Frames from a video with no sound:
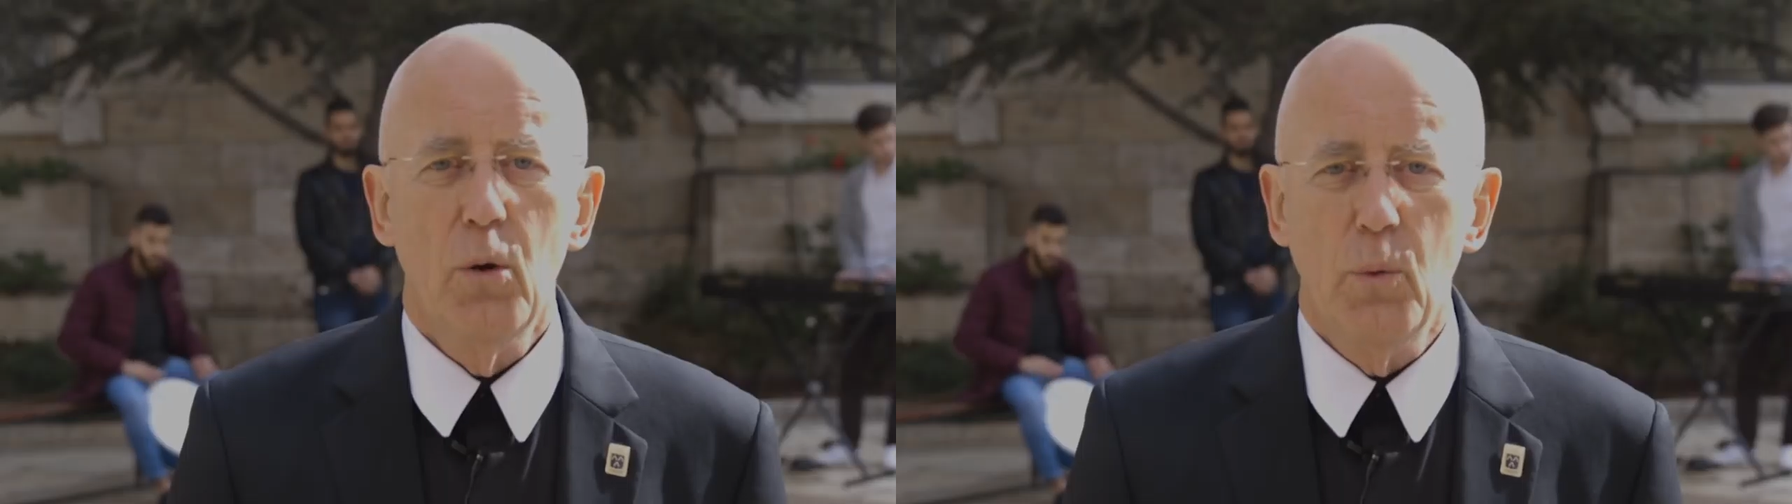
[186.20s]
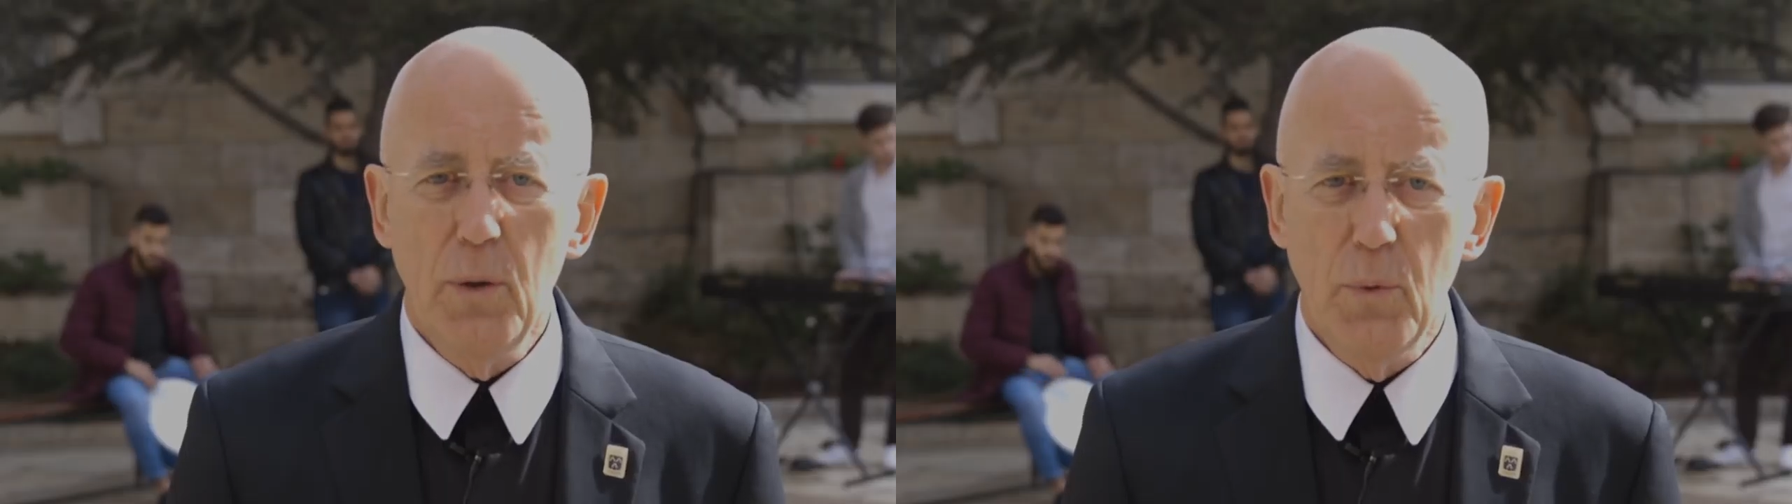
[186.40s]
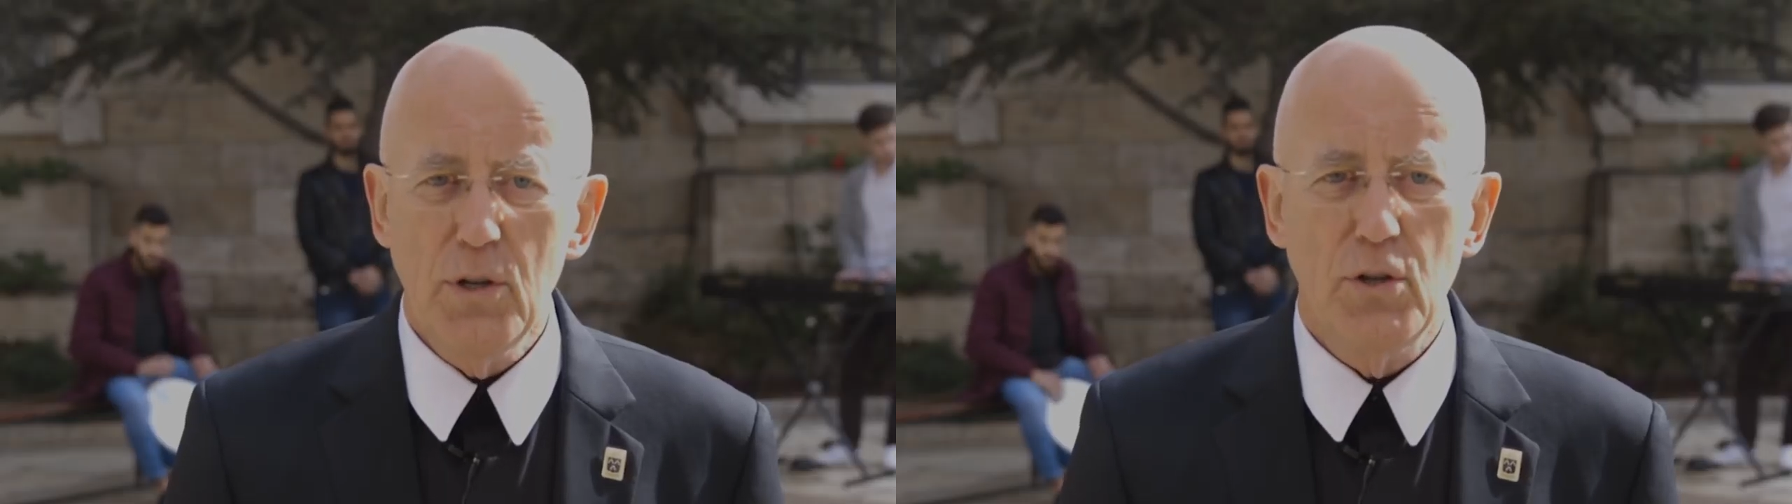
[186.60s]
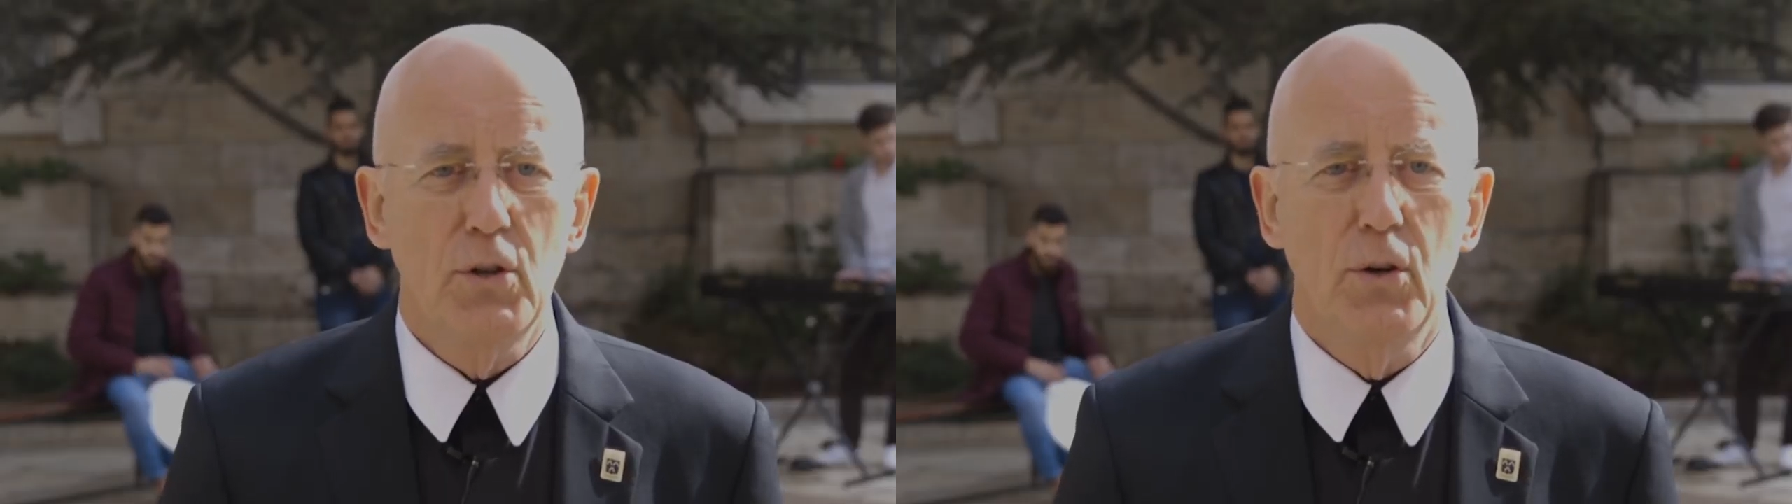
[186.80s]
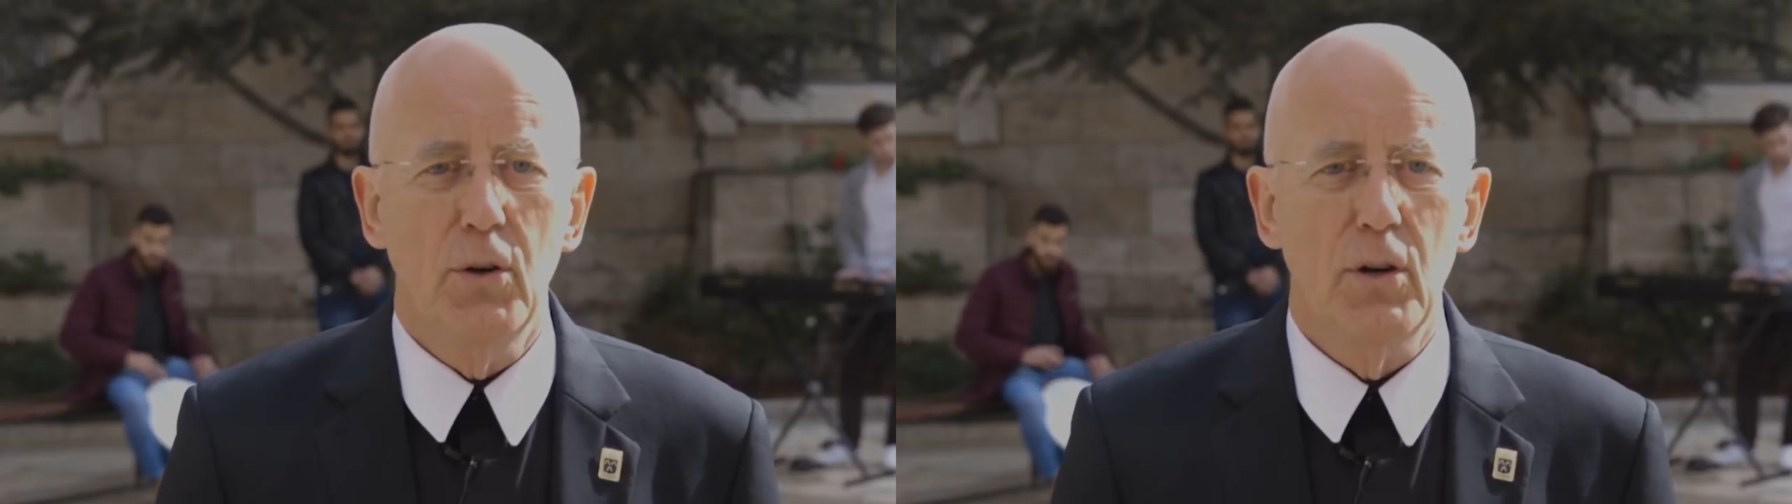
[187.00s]
we wish
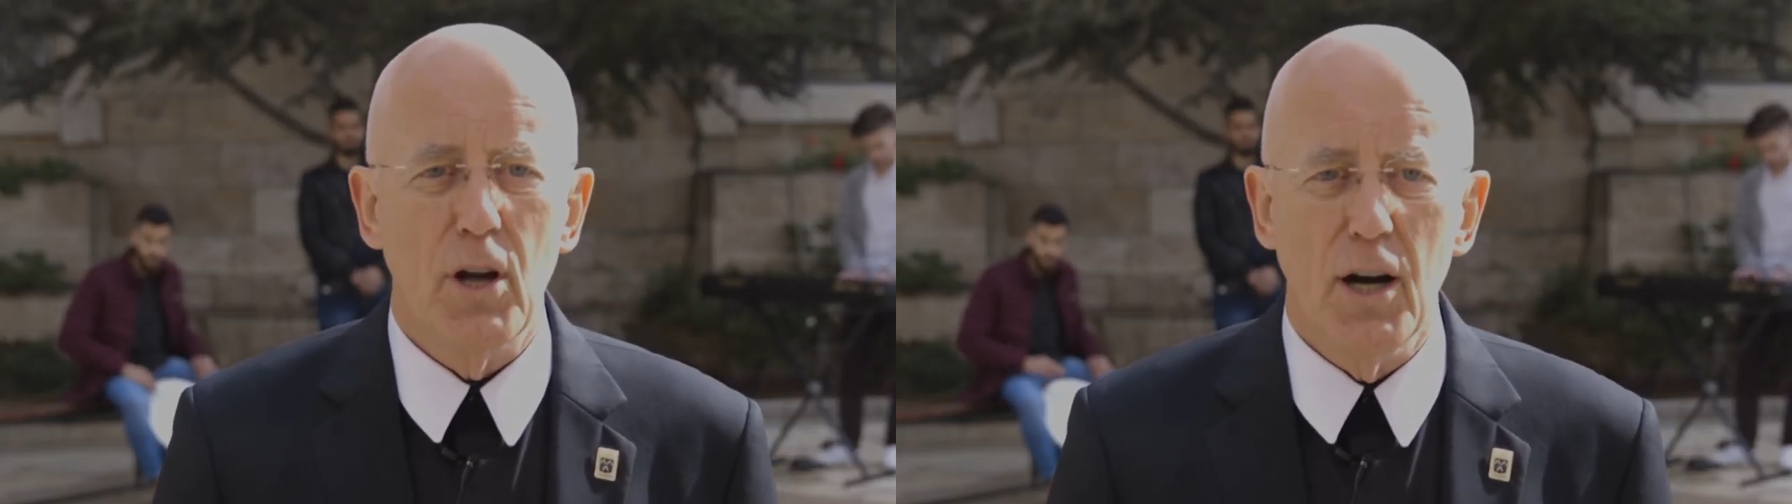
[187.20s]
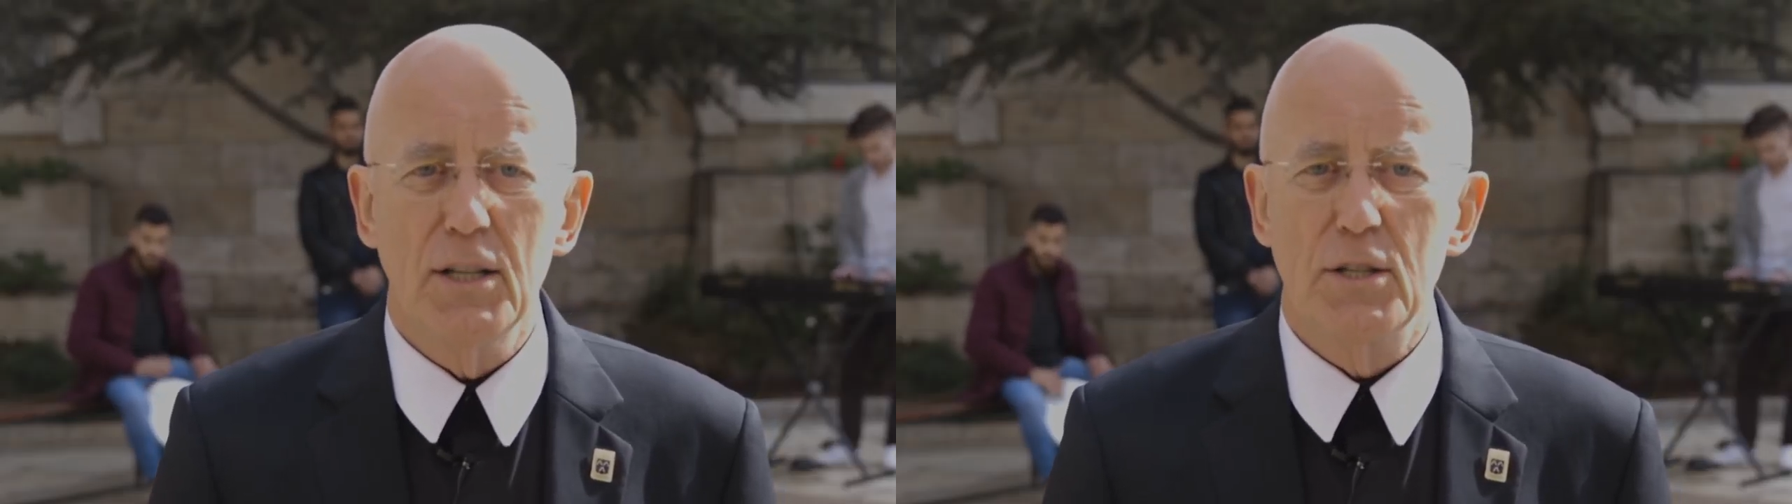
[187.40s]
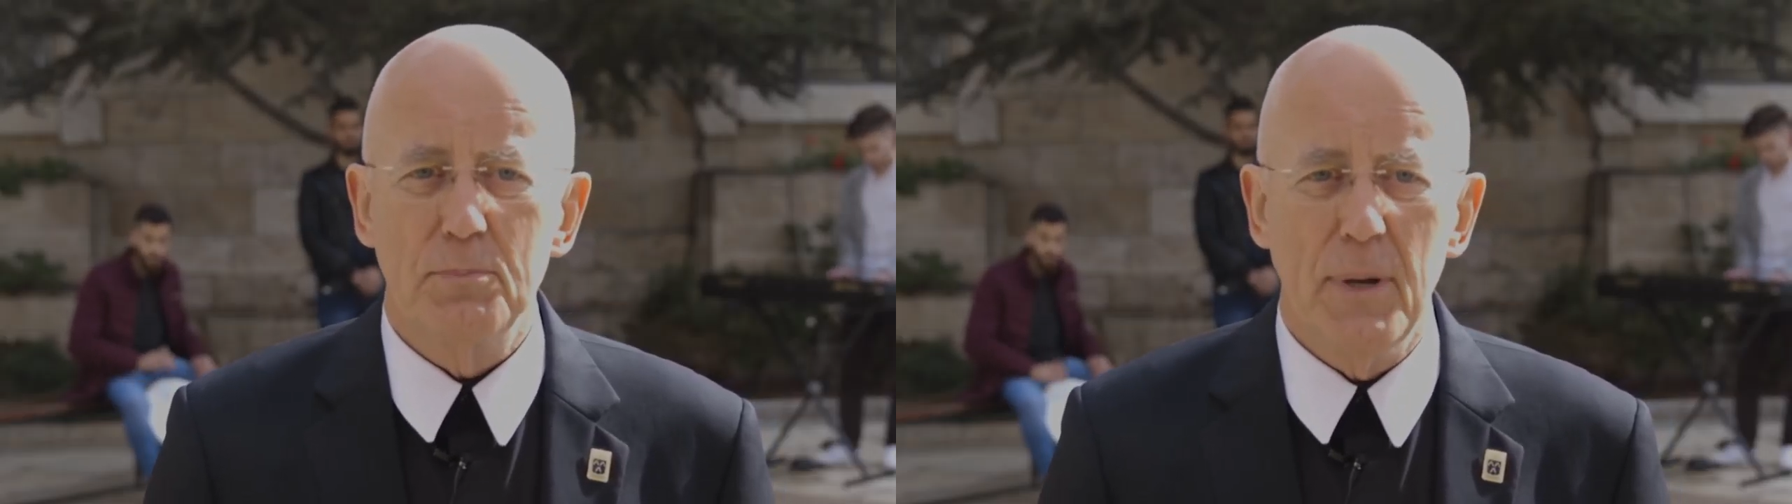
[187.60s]
you God's